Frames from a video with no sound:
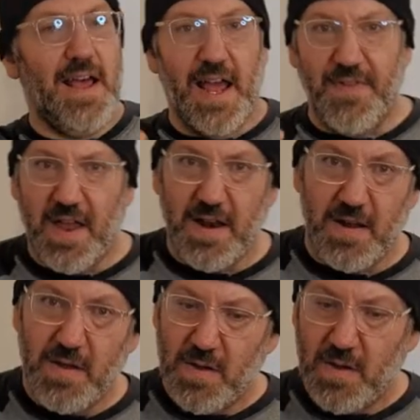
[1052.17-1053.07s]
And
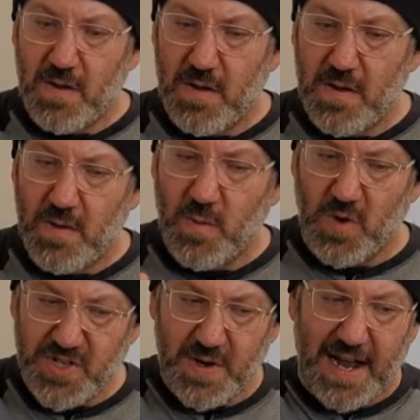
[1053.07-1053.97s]
then
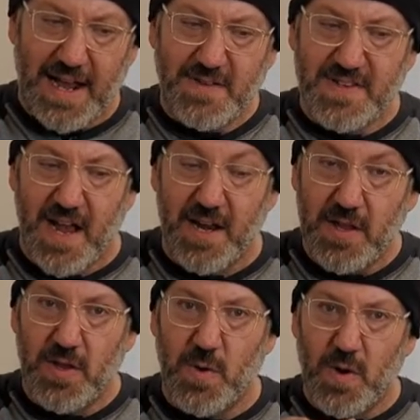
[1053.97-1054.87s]
once you got outside,
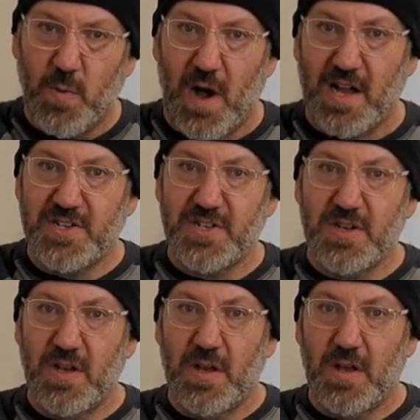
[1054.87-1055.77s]
you could watch
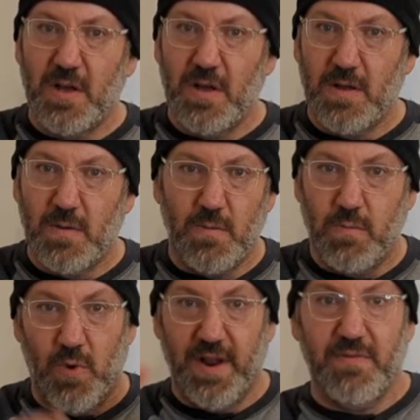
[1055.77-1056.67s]

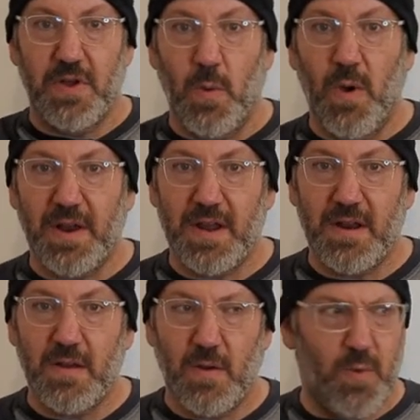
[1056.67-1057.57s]
whatever you
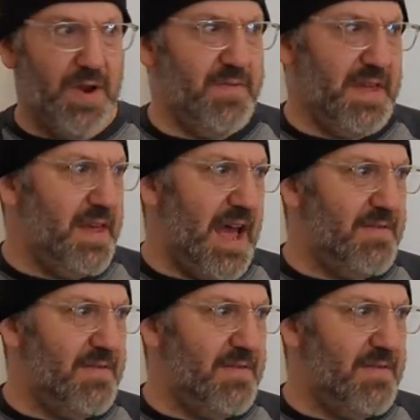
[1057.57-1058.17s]
wanted. One of the